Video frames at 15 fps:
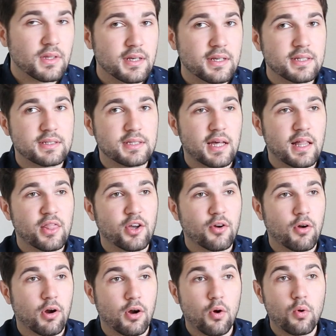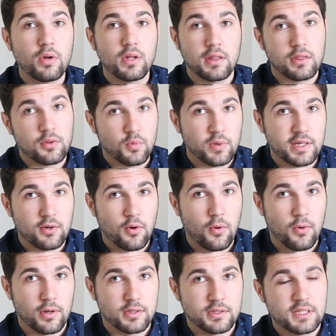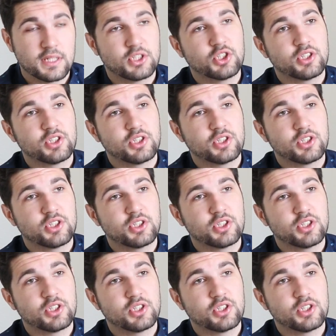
is that there are only 3 chords. It's